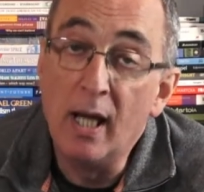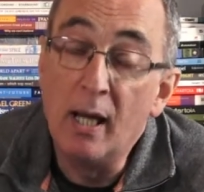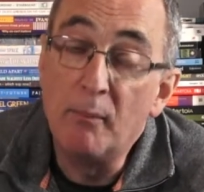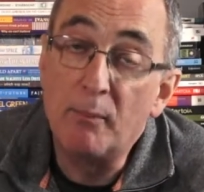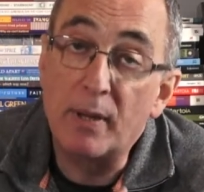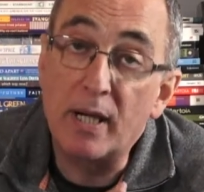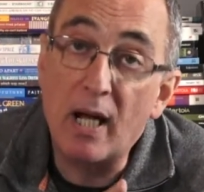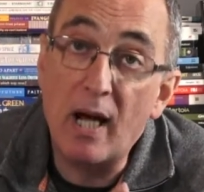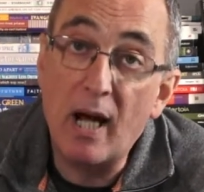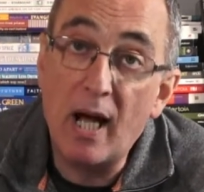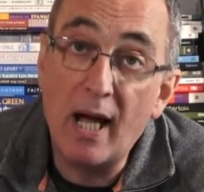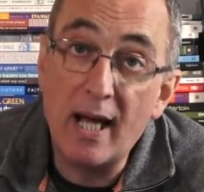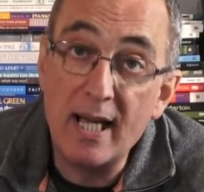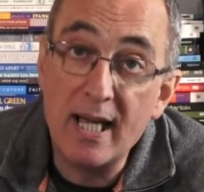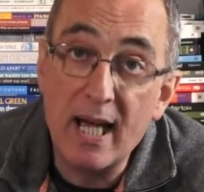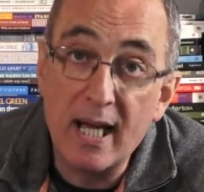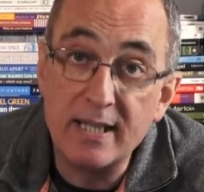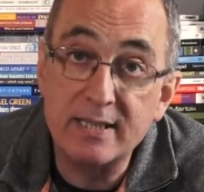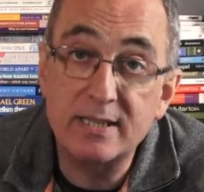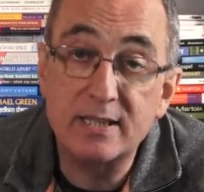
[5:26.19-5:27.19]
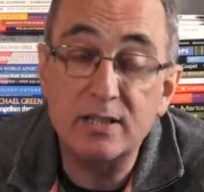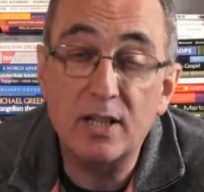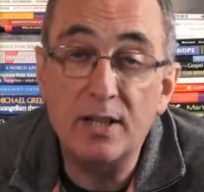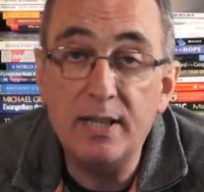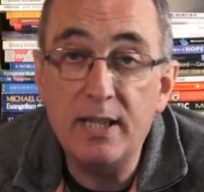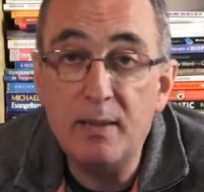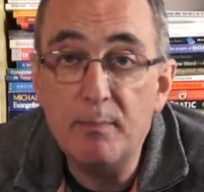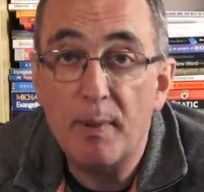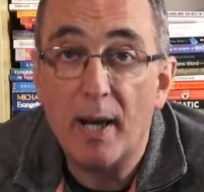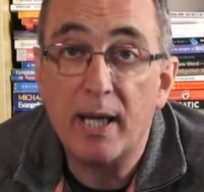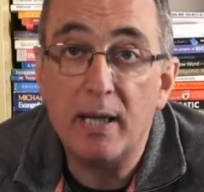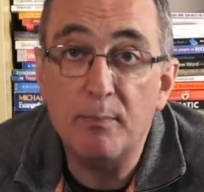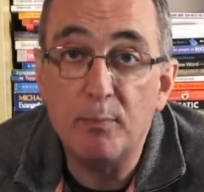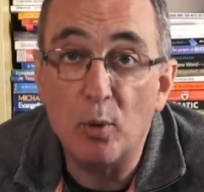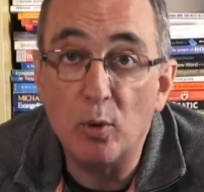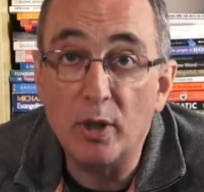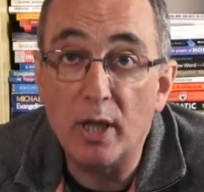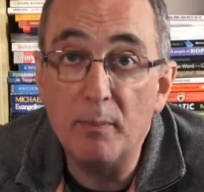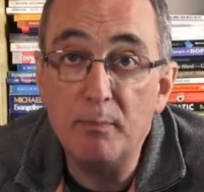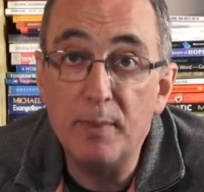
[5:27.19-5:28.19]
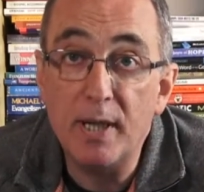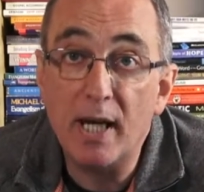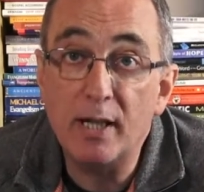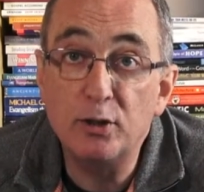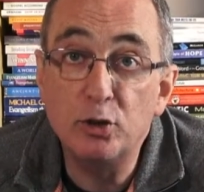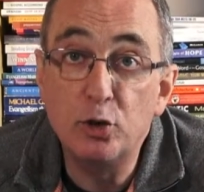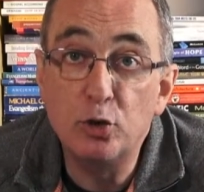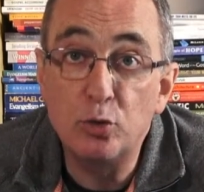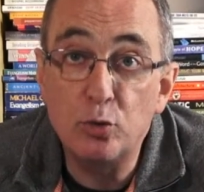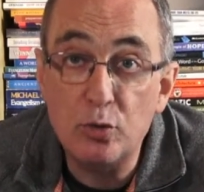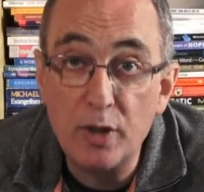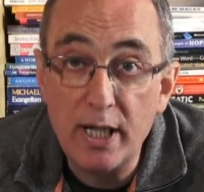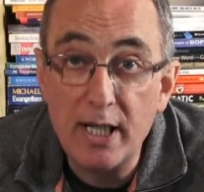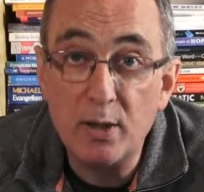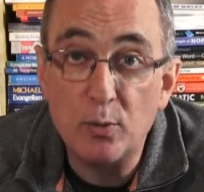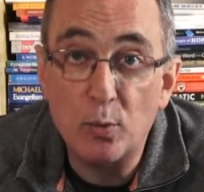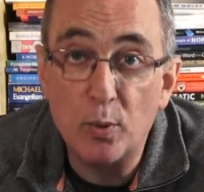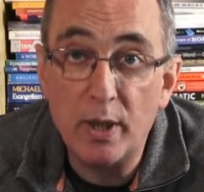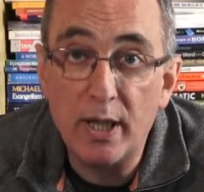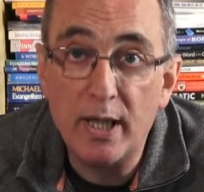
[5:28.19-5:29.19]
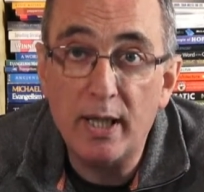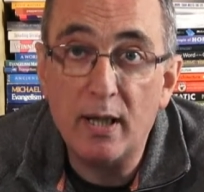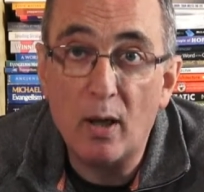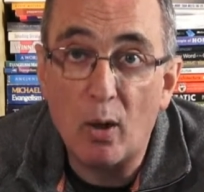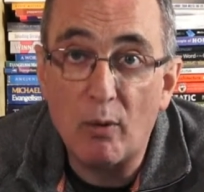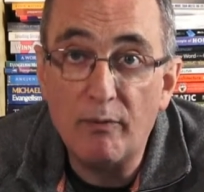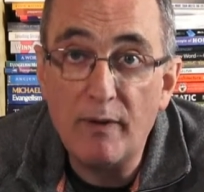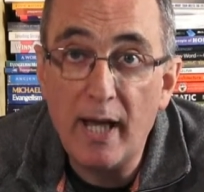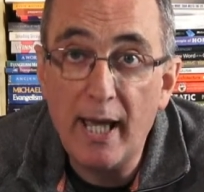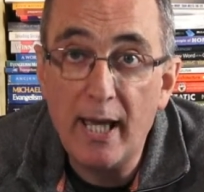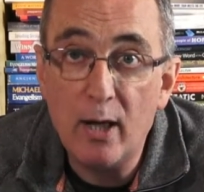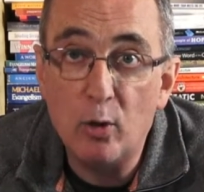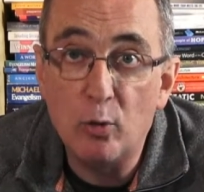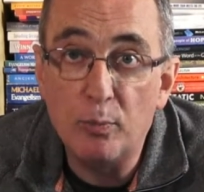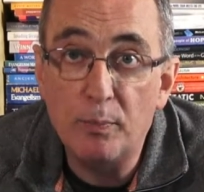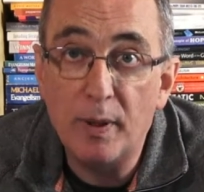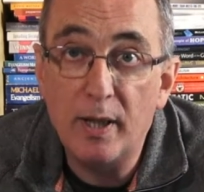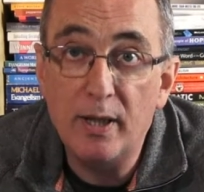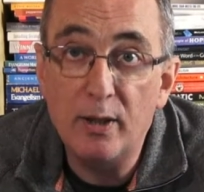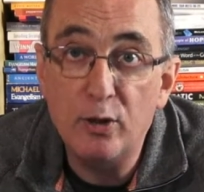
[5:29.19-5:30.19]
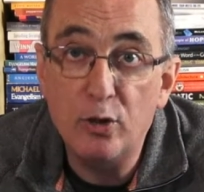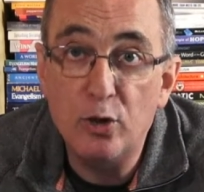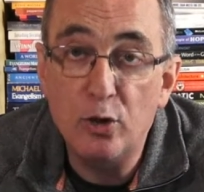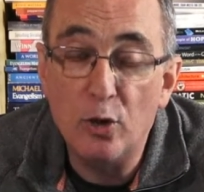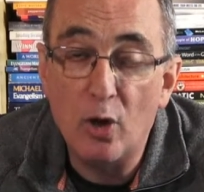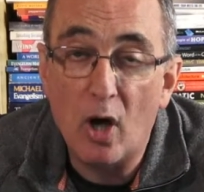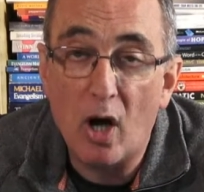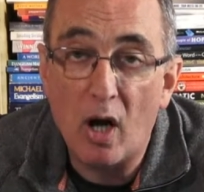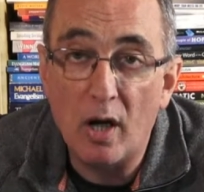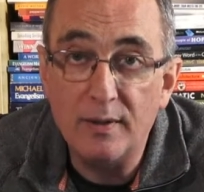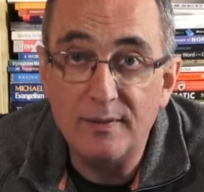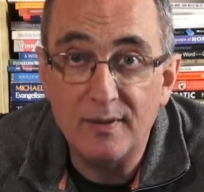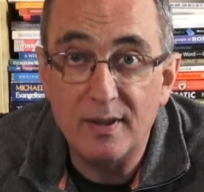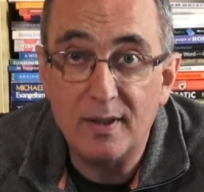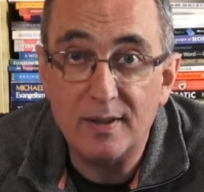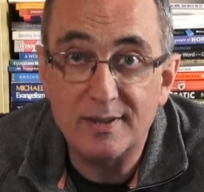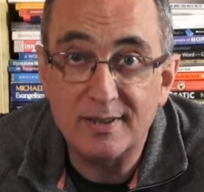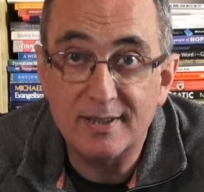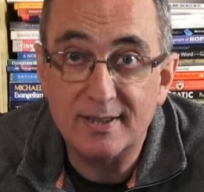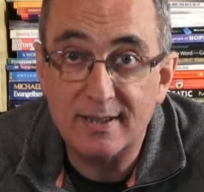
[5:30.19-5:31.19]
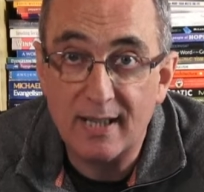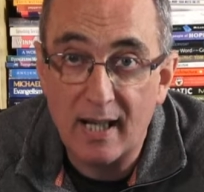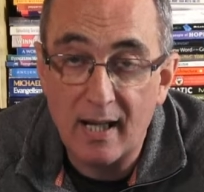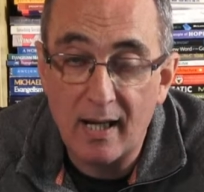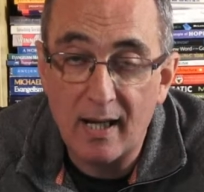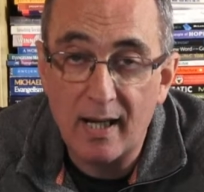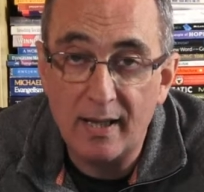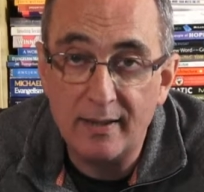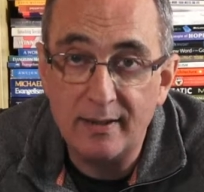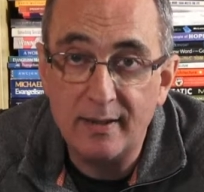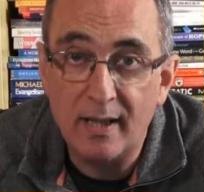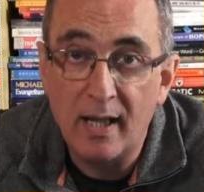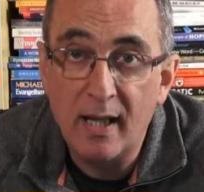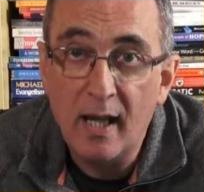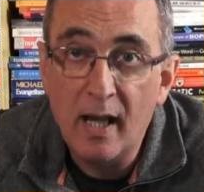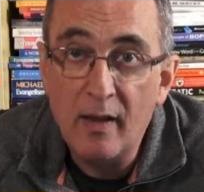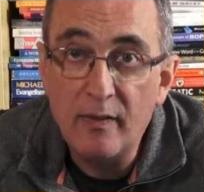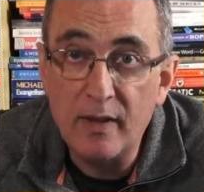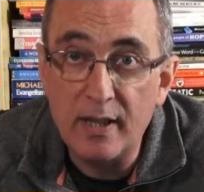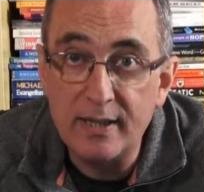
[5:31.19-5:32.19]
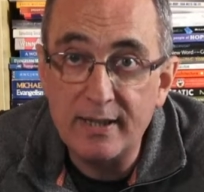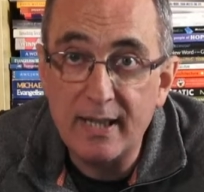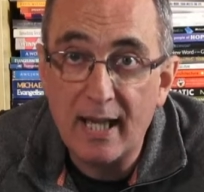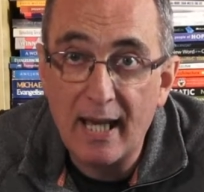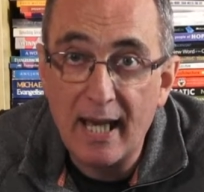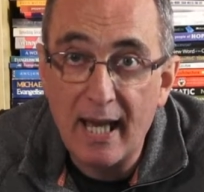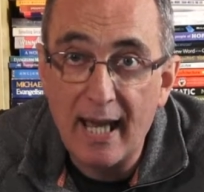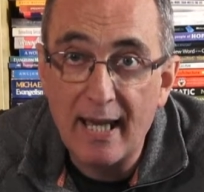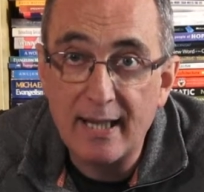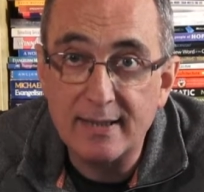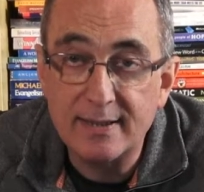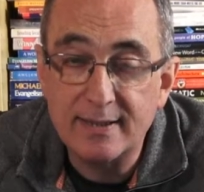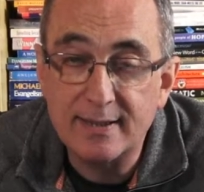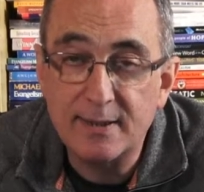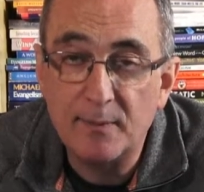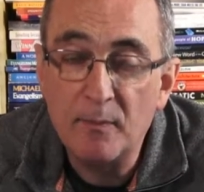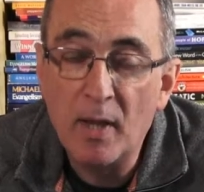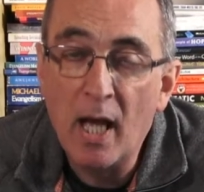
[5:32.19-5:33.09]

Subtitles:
But a study Bible can be a great way of helping you understand the text.